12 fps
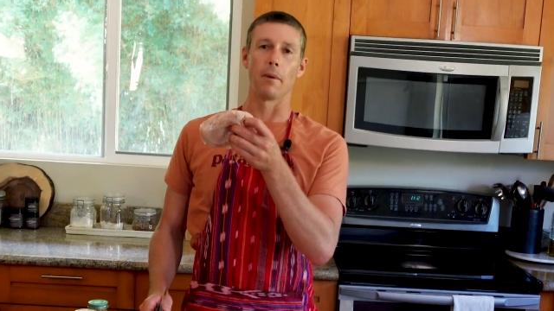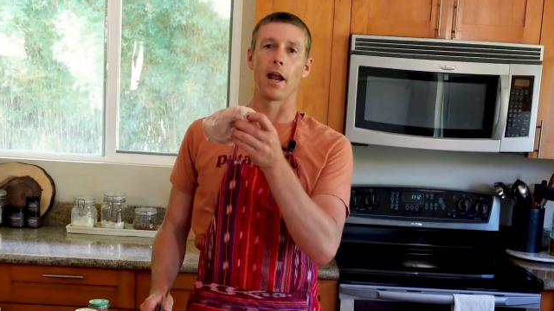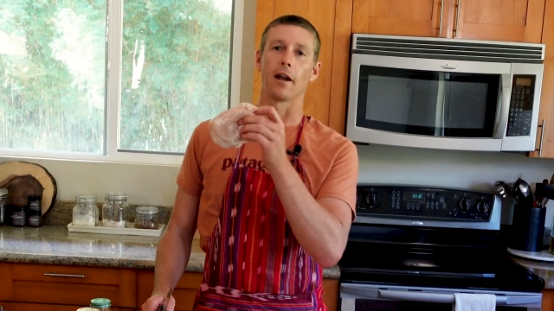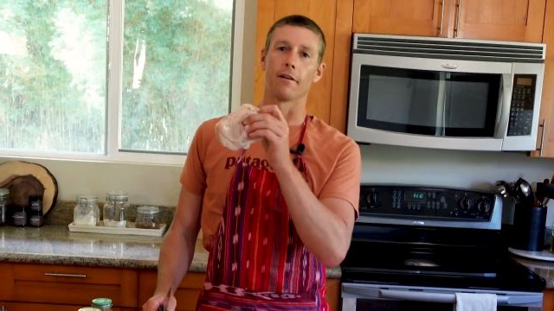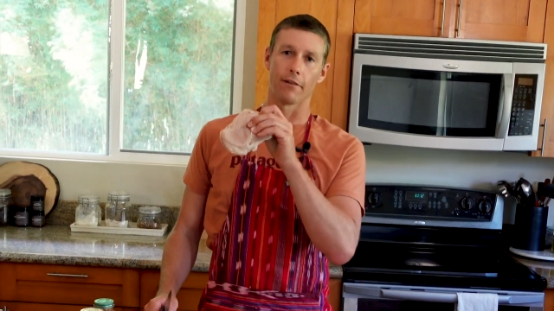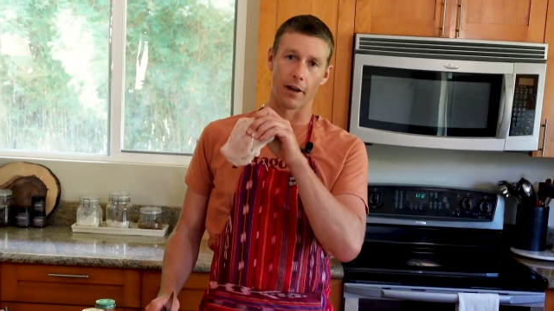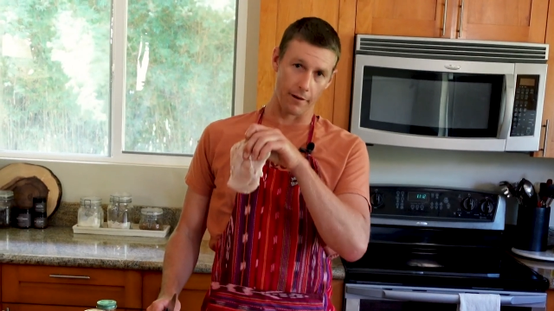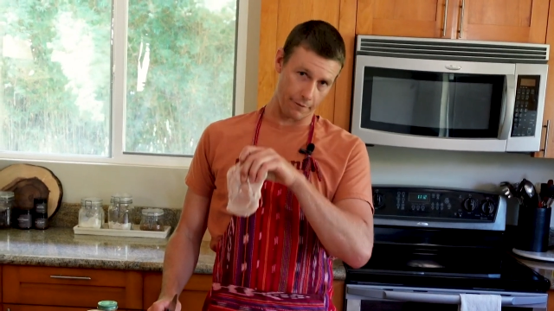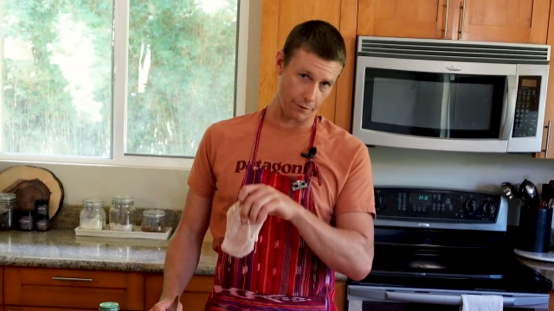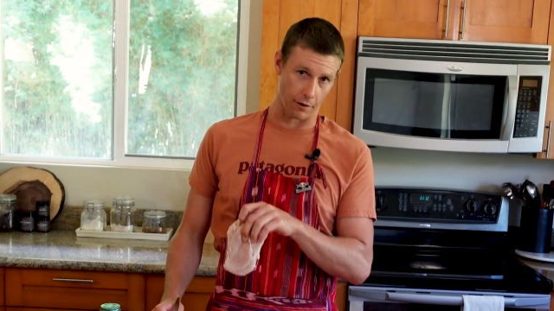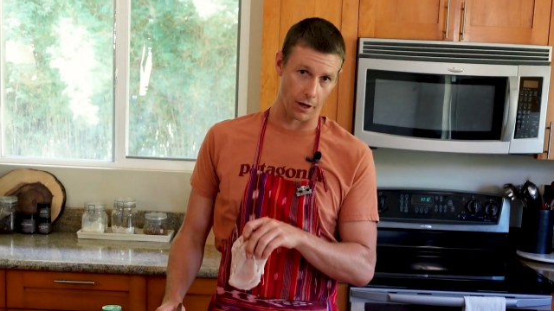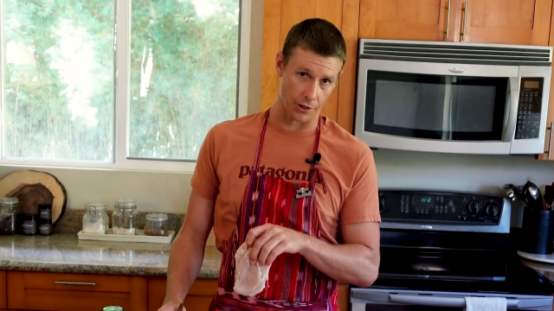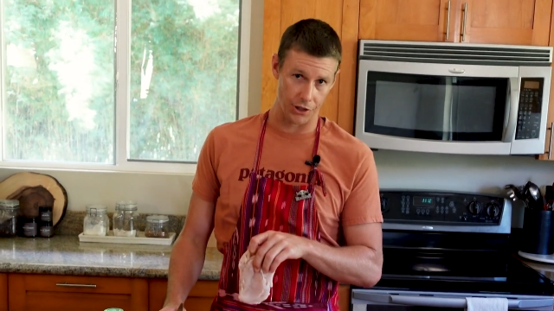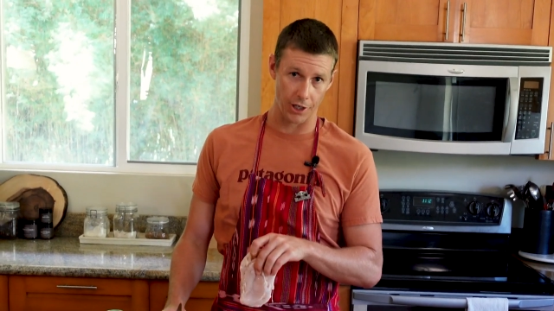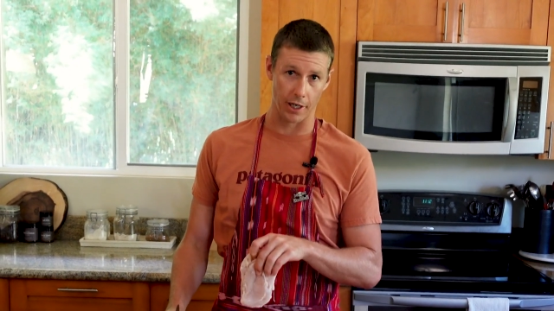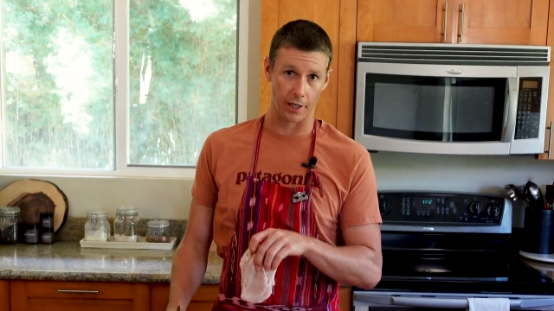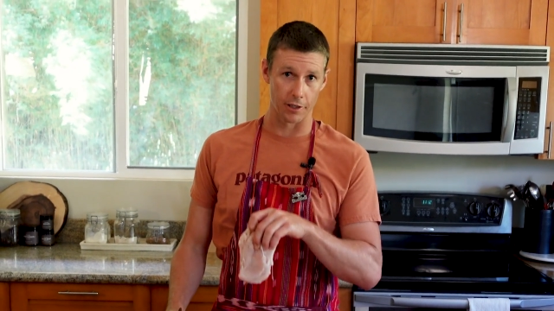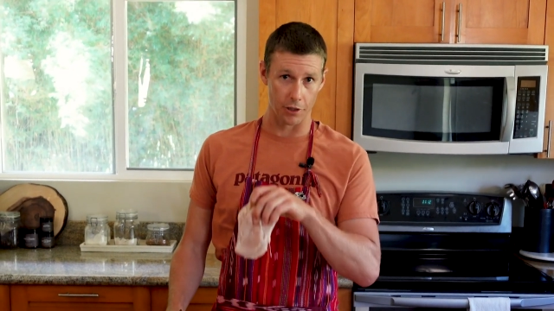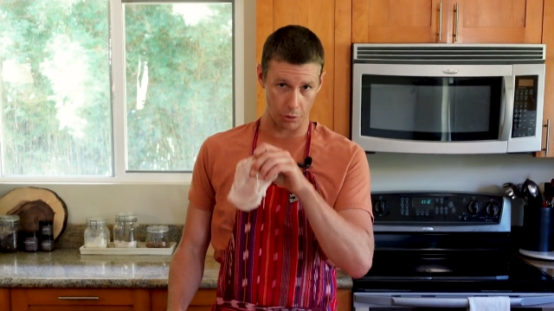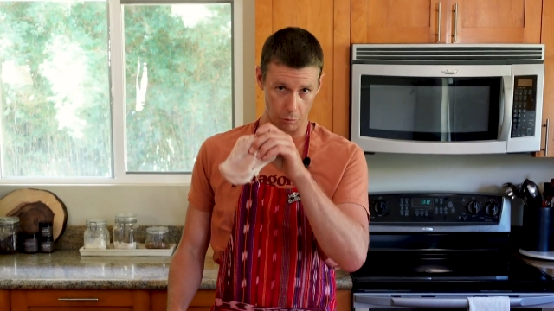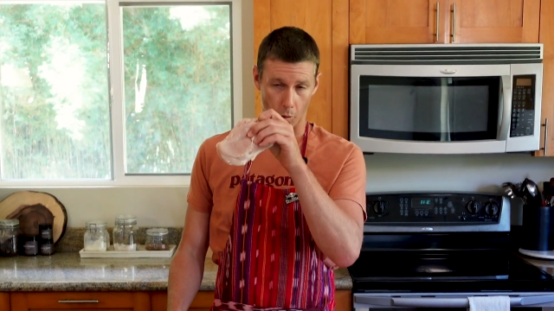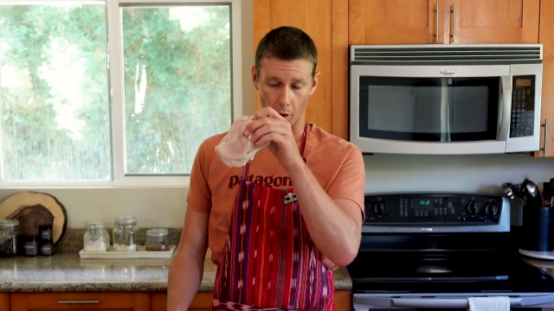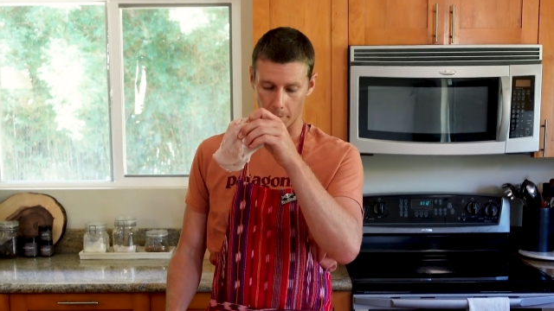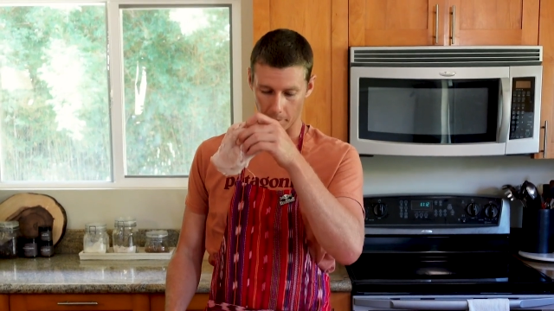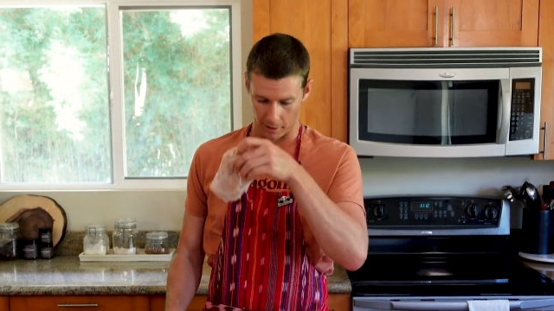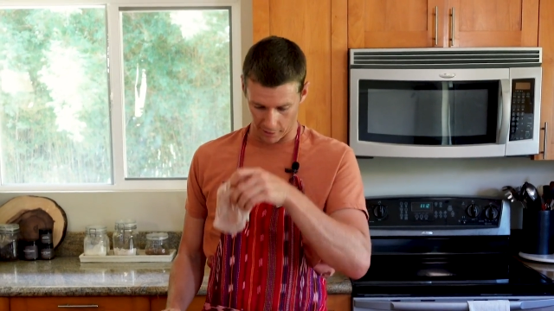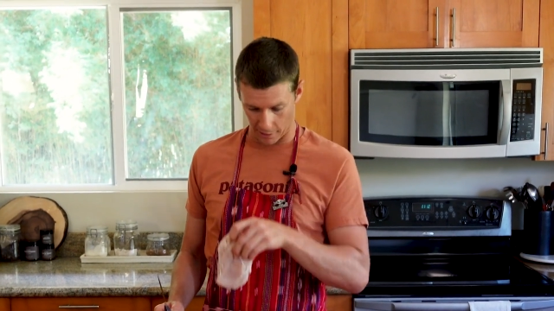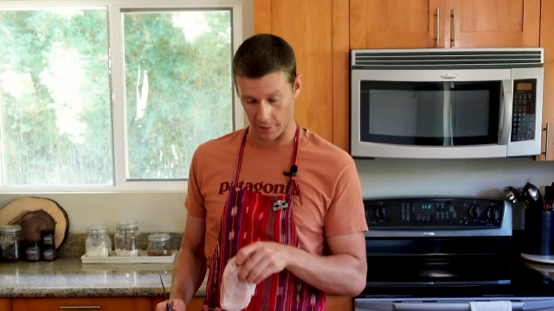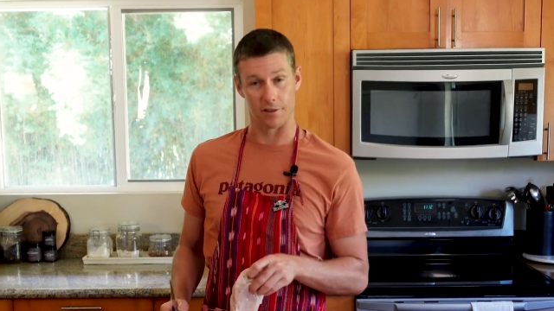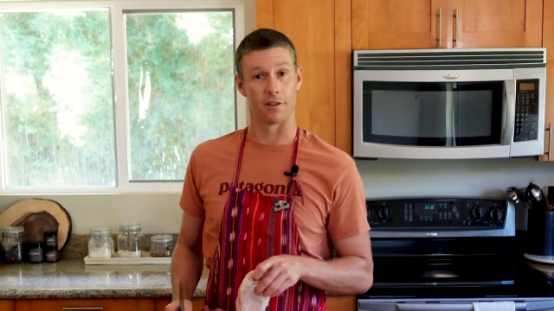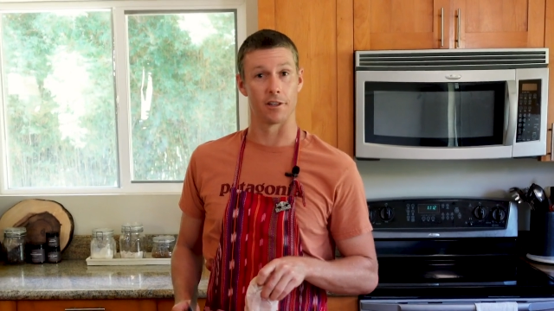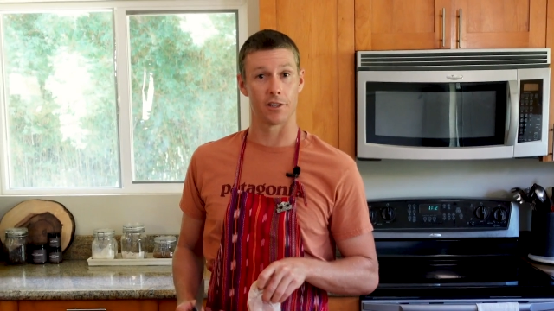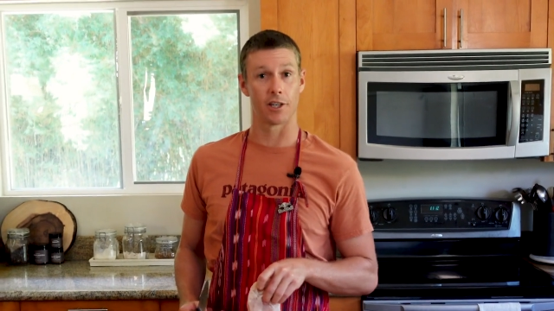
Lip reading: main event for our chicken shawarma is the